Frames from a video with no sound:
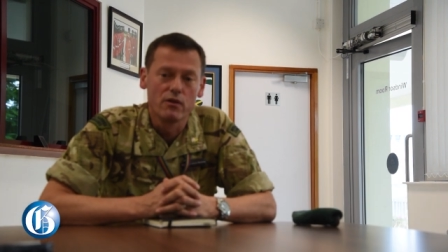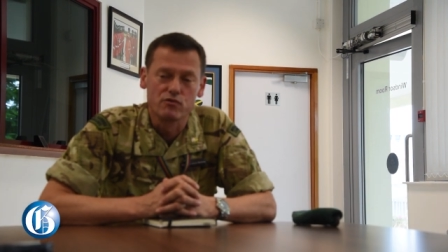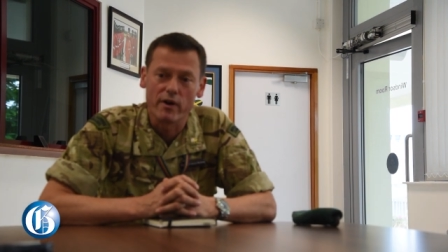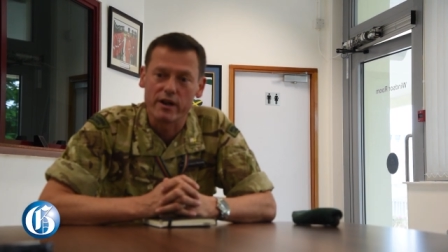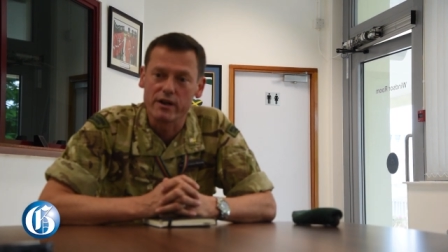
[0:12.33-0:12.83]

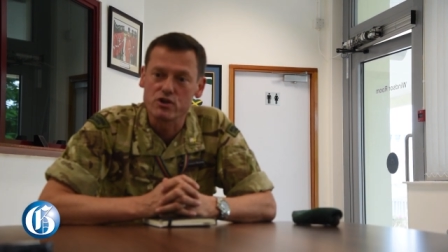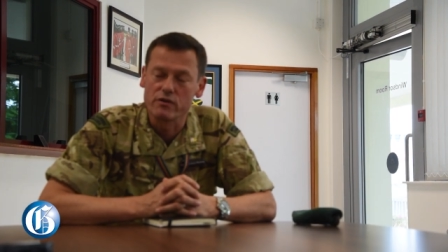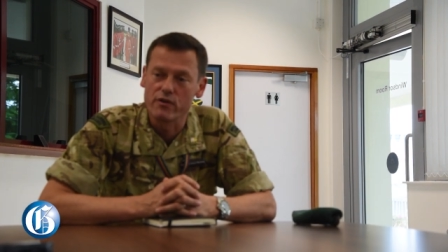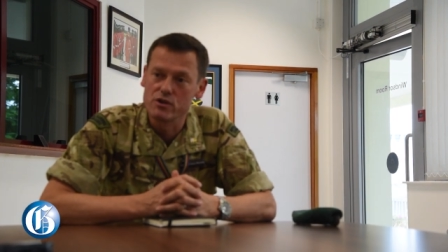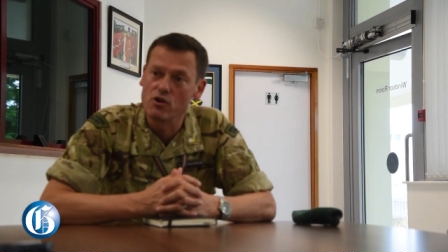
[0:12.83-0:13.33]
It's
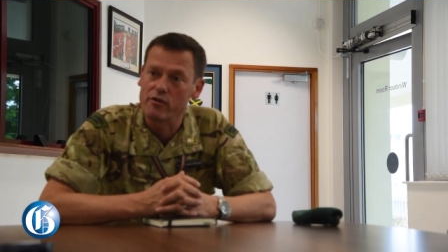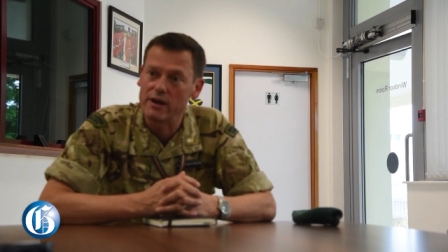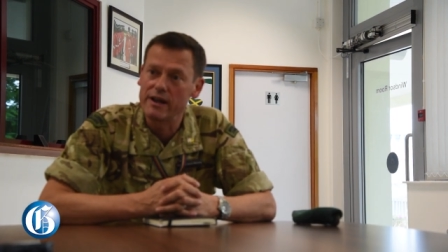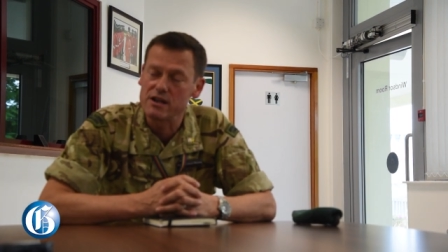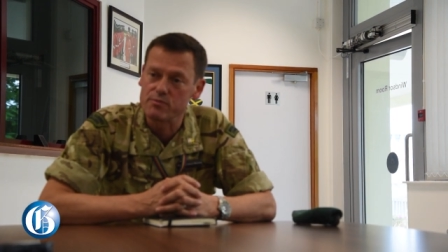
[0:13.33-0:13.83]
recognition of the
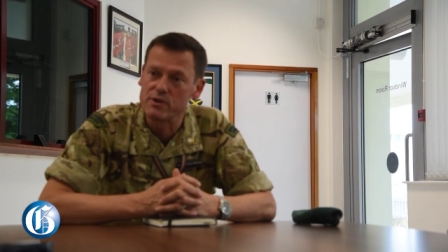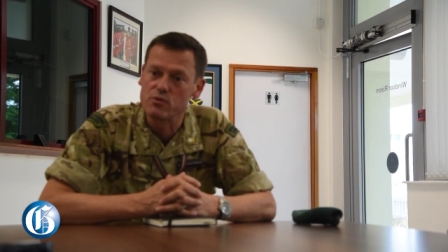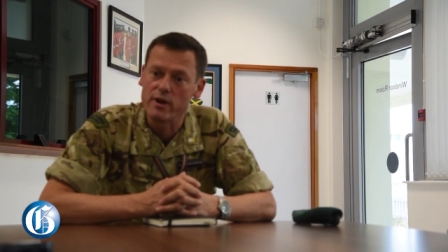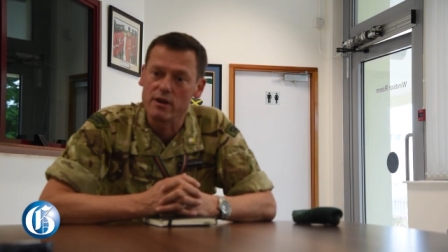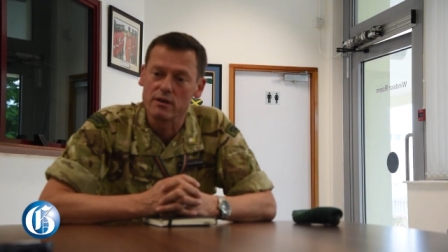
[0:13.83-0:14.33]
historic links
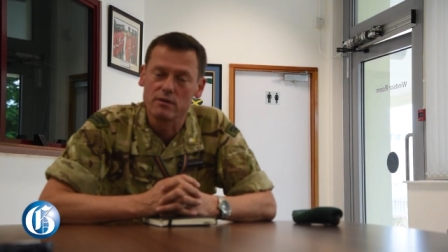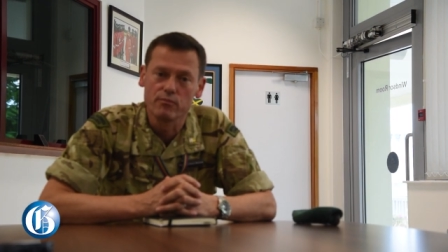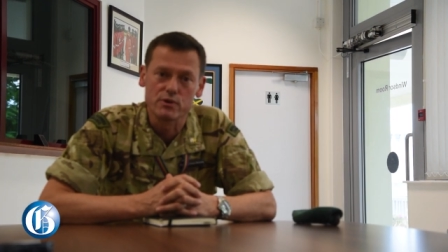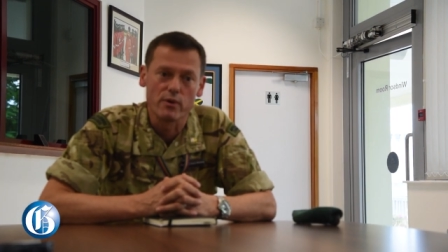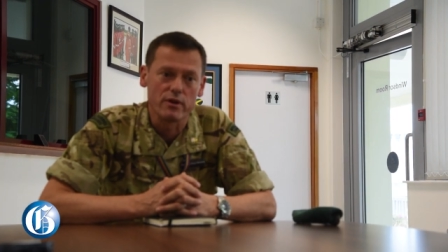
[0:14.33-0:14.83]
between,
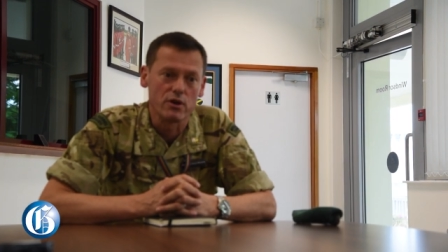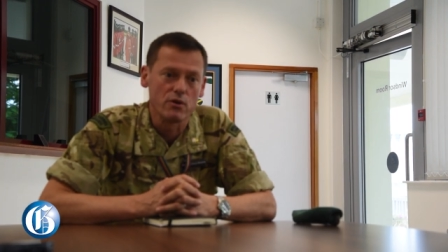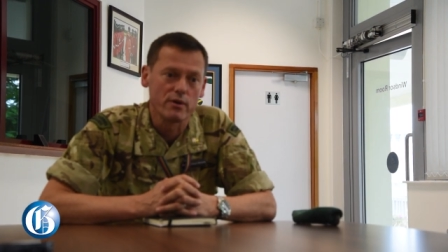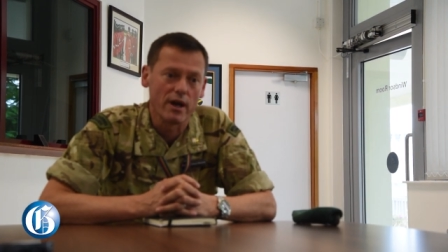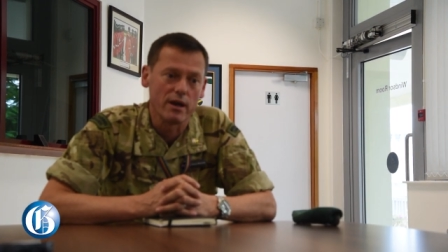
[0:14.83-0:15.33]
between
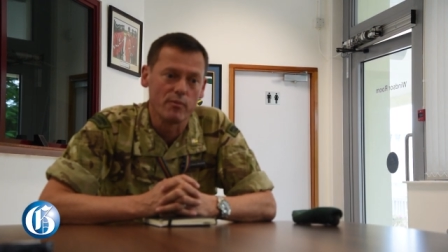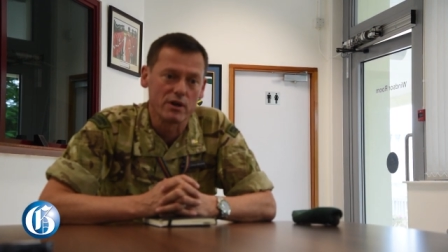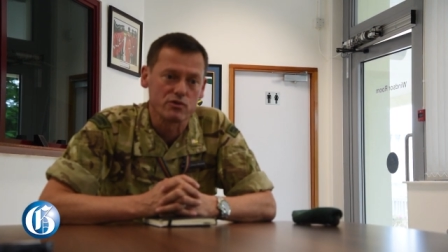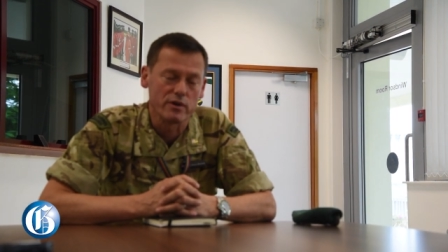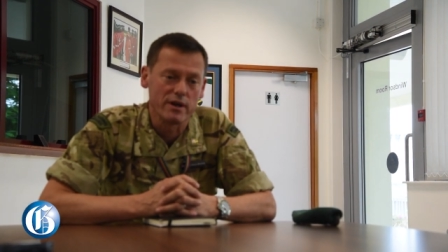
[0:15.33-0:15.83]
the UK
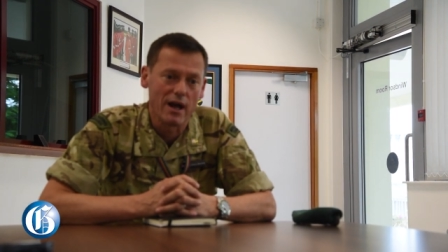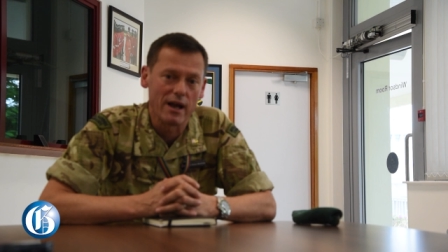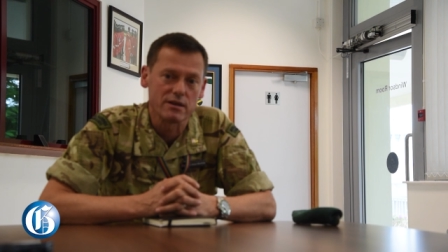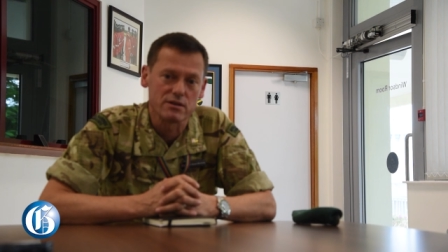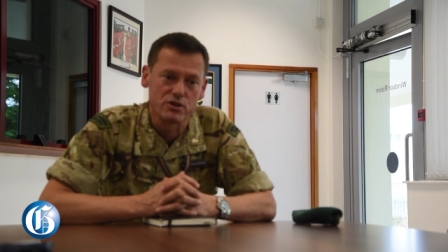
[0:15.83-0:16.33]
military
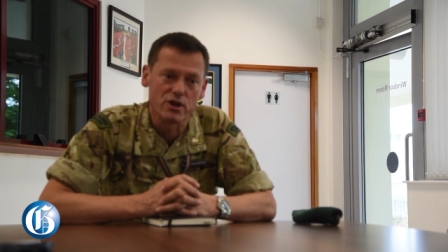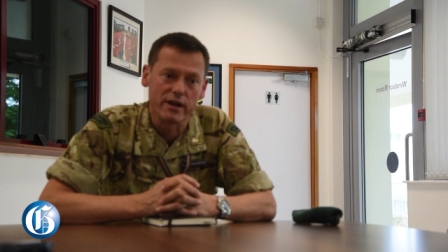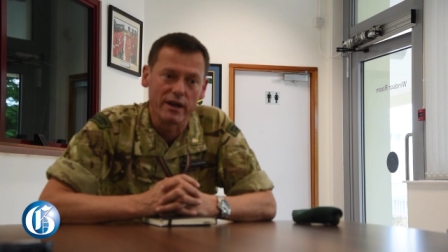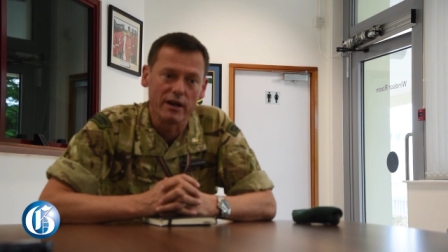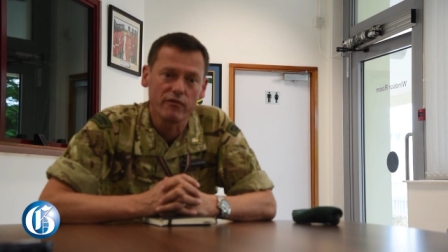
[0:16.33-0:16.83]
and the
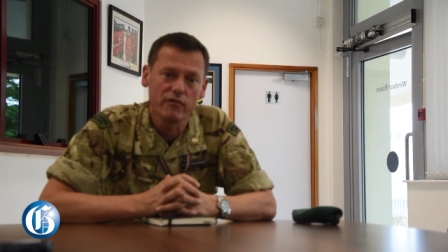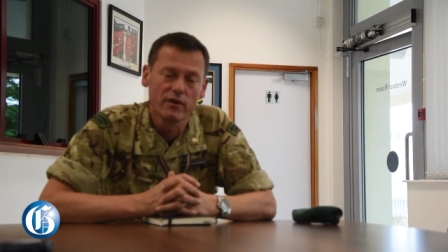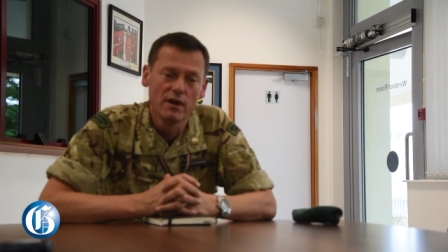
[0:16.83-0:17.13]
JDF.